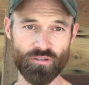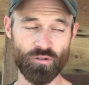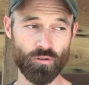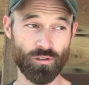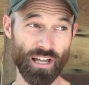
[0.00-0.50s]

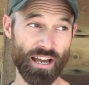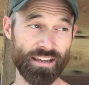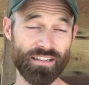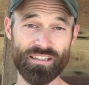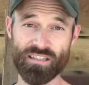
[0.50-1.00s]
do,
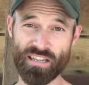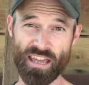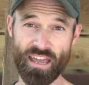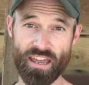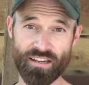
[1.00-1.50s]
like
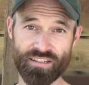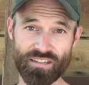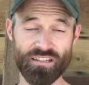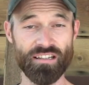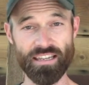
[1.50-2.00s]

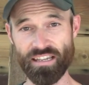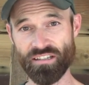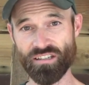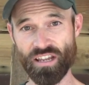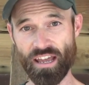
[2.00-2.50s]
snakes,
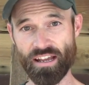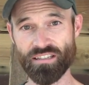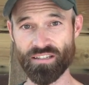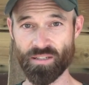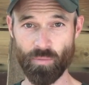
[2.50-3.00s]

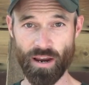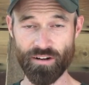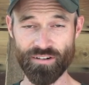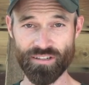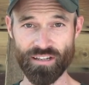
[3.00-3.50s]
insects, and
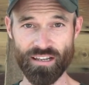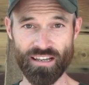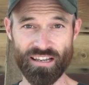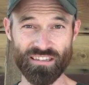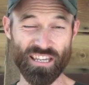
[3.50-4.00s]
spiders.
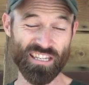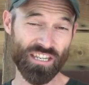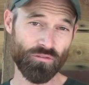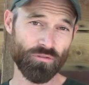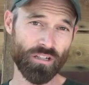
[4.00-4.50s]
They
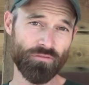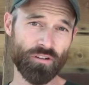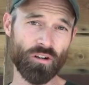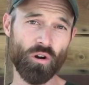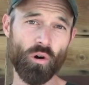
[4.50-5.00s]
get rid of
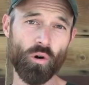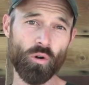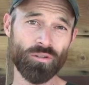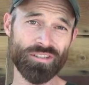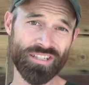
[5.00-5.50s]
their
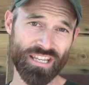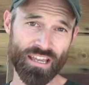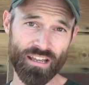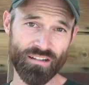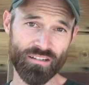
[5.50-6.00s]
old
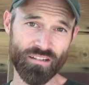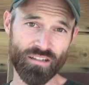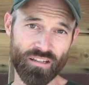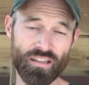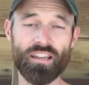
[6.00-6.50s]
skin
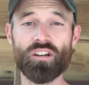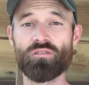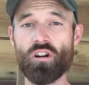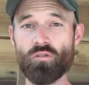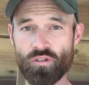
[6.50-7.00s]
and
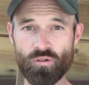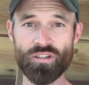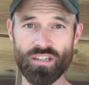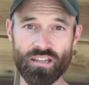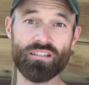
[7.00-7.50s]
grow new
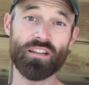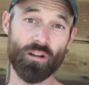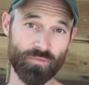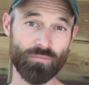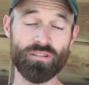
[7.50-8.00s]
skin to
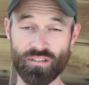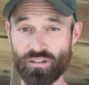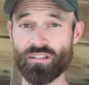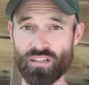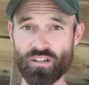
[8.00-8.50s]
help them to
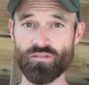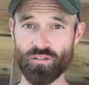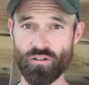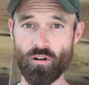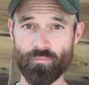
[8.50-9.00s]
continue to
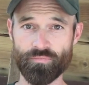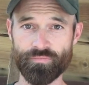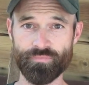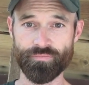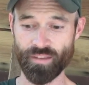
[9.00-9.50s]
grow.
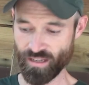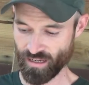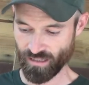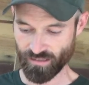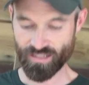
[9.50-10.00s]

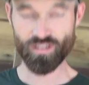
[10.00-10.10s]
Let's